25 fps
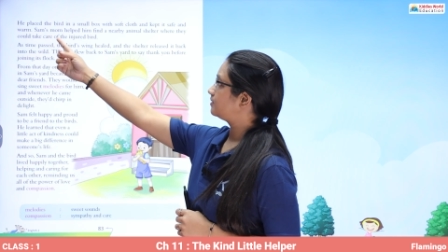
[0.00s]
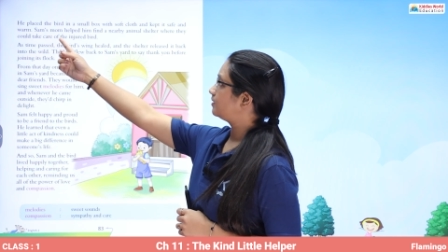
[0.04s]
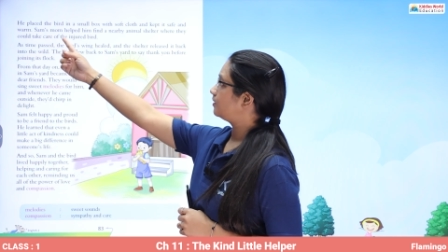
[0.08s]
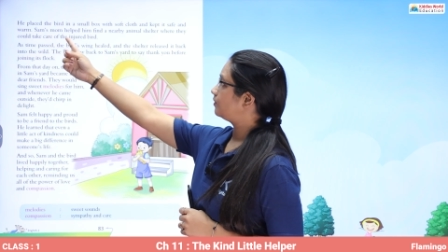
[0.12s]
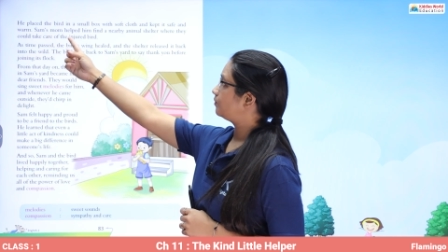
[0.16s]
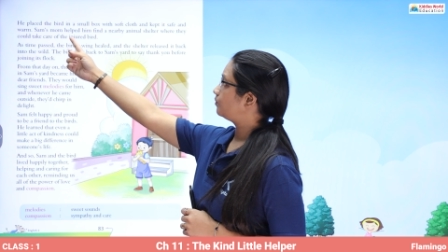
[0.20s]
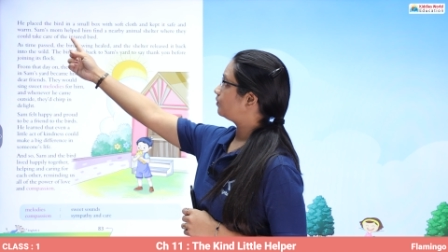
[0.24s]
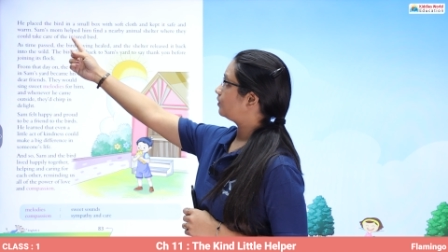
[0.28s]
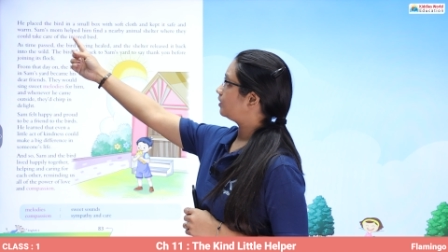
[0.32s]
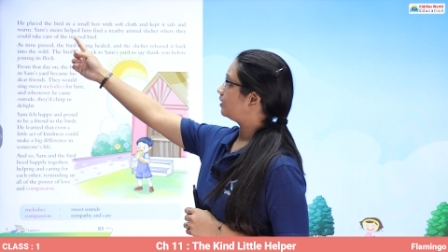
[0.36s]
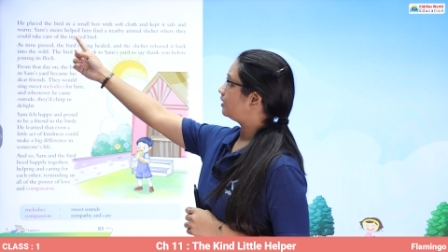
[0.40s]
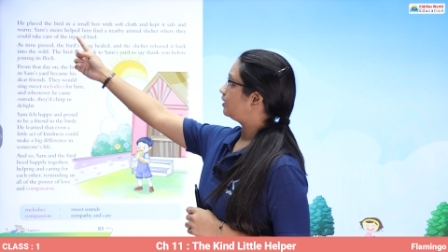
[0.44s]

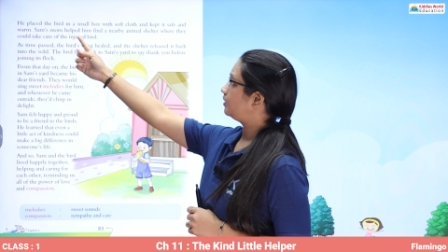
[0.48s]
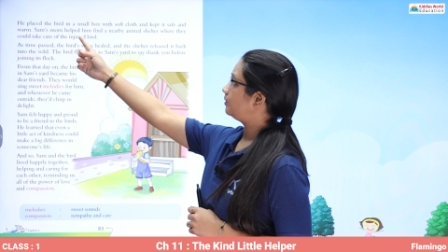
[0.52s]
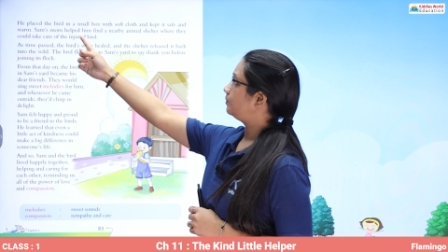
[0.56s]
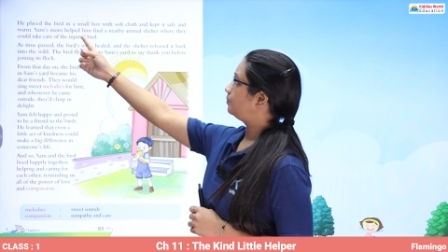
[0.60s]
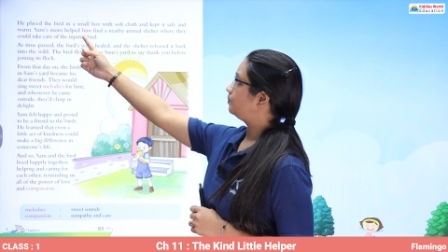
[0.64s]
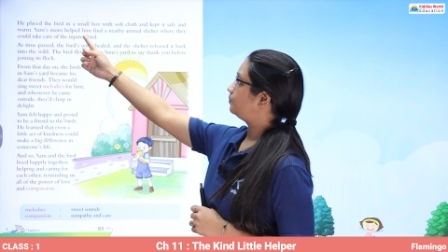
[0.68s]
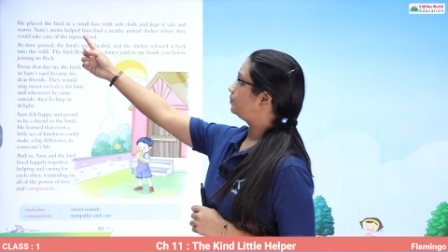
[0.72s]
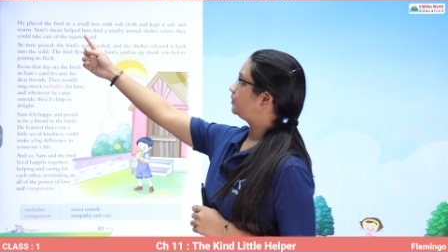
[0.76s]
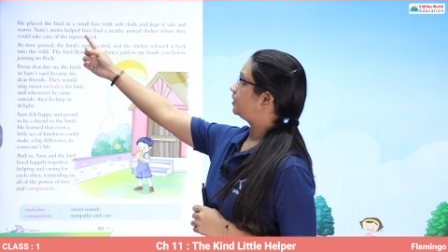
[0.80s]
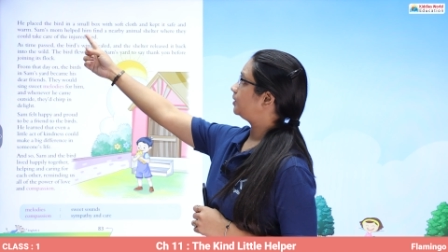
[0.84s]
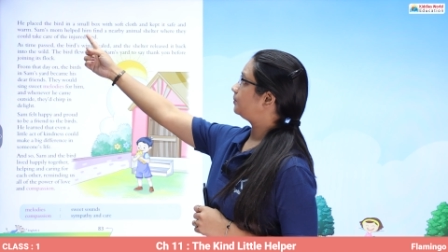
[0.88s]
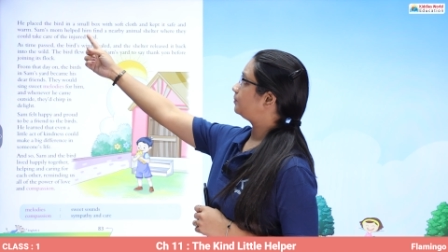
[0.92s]

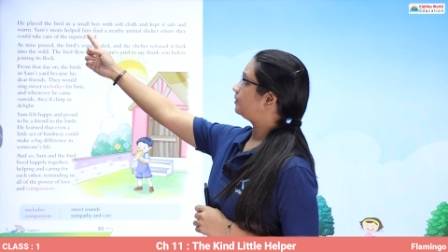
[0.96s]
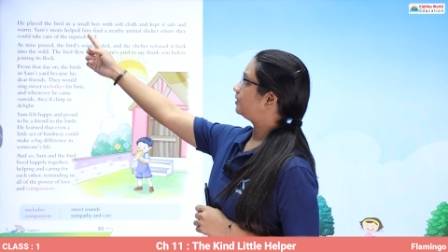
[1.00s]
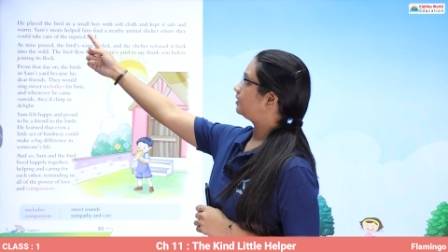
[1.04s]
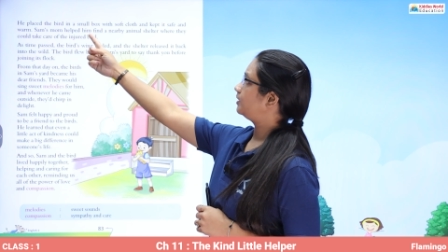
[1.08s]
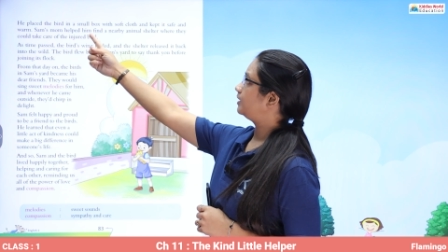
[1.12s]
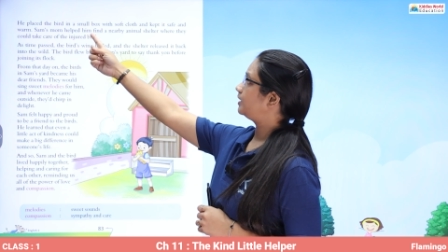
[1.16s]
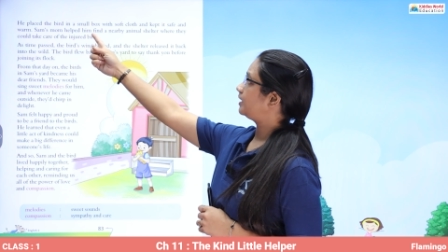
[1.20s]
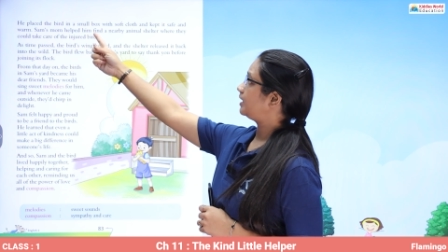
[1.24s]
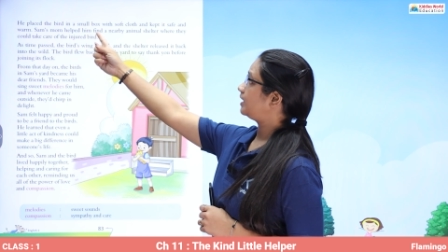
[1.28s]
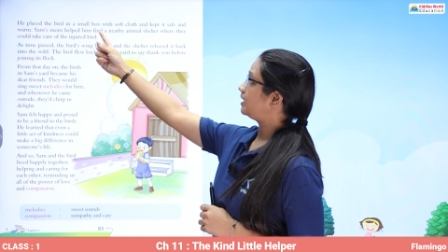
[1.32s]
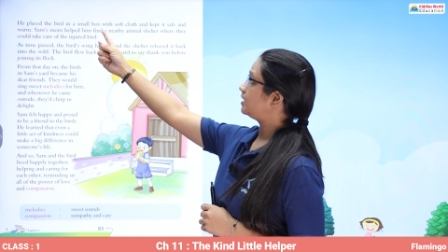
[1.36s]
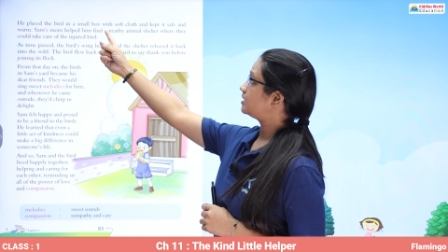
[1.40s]
the
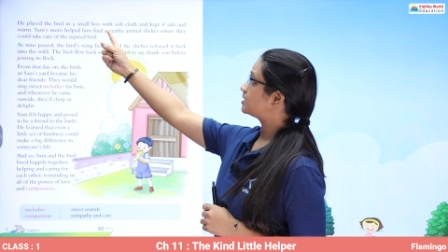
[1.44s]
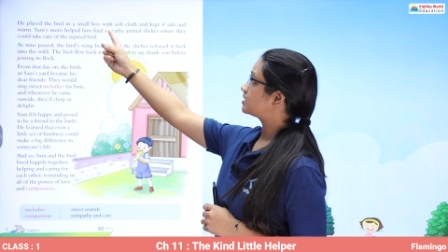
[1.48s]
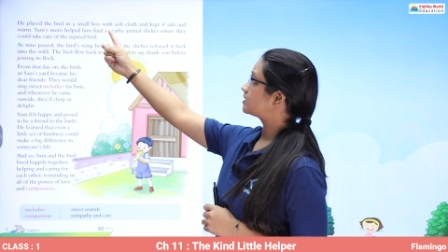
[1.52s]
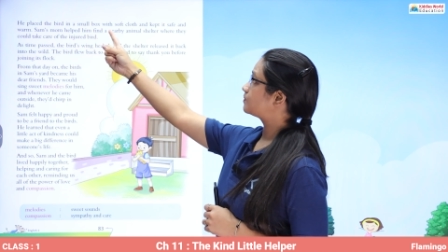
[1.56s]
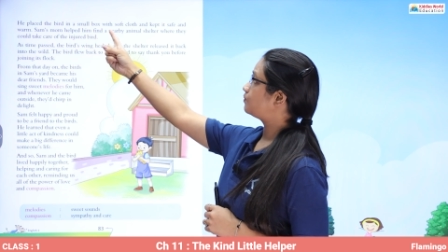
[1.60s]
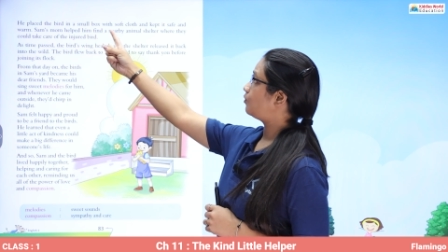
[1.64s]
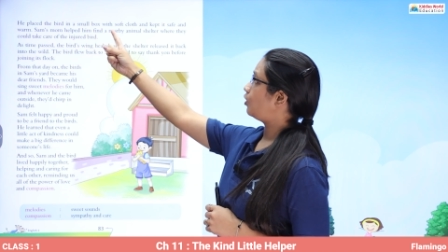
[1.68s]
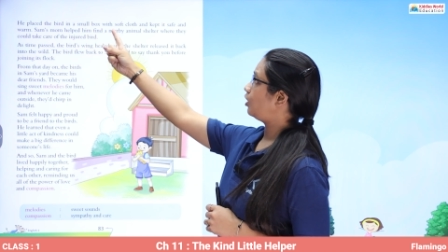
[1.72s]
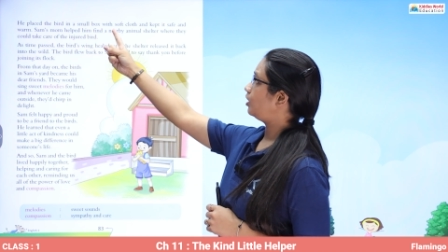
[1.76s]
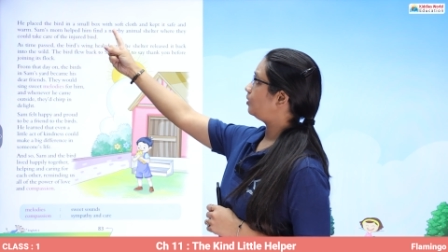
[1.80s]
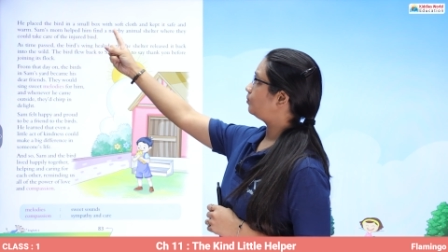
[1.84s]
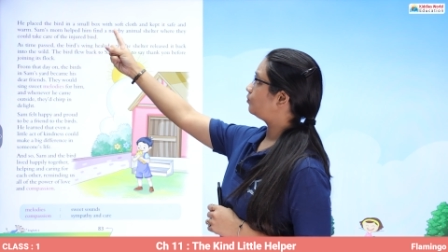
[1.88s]
bird in a
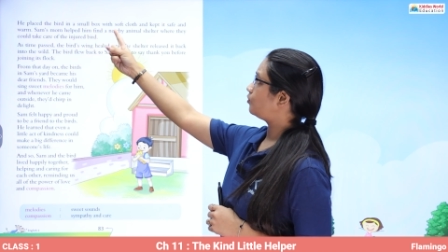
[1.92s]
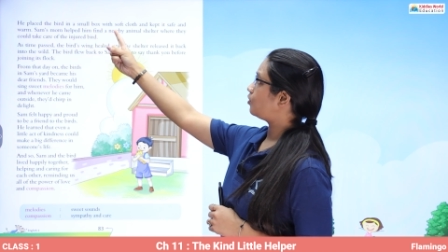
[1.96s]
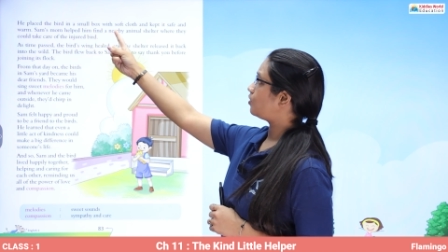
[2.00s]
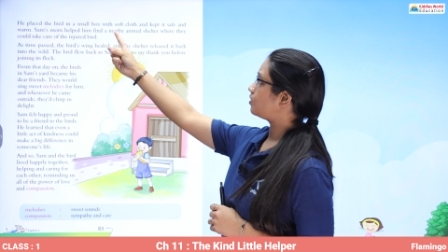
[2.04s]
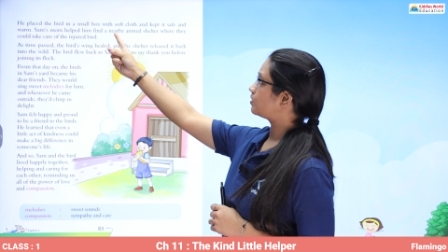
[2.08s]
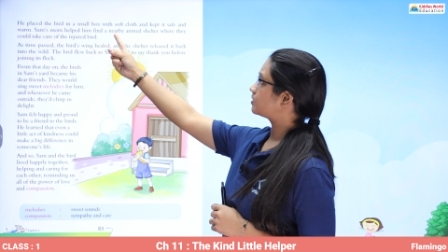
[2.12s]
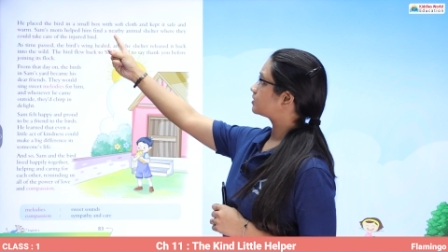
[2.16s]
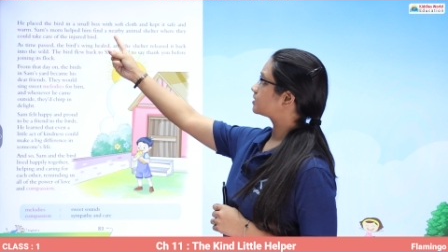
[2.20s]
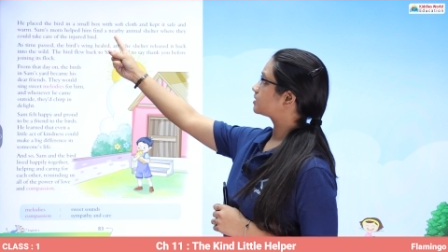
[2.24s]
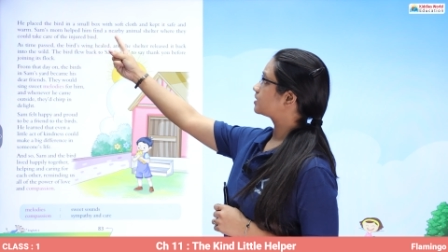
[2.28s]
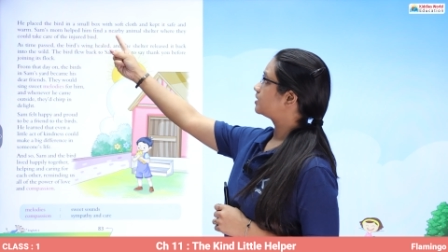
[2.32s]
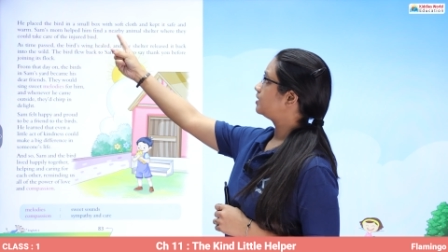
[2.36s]
small
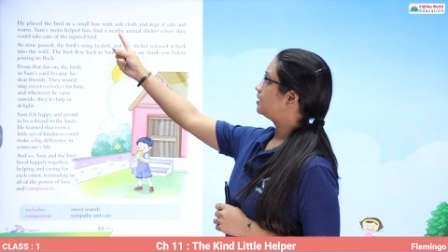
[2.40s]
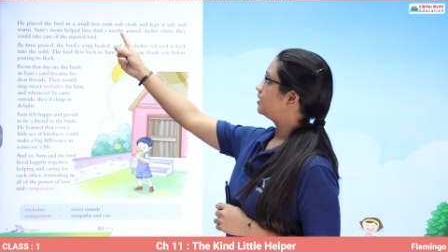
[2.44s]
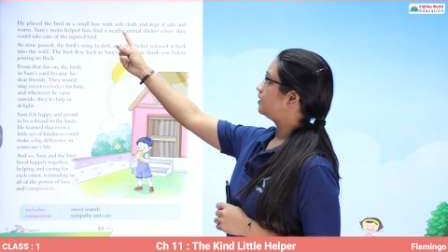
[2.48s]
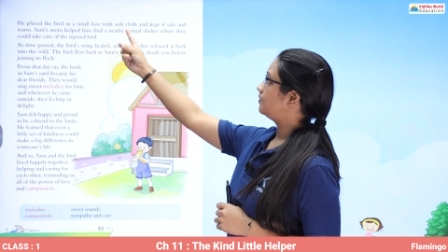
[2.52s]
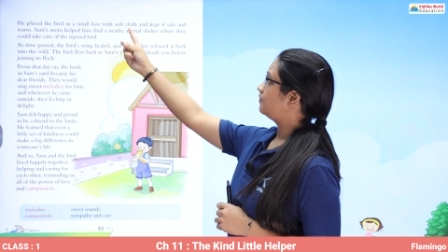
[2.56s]
box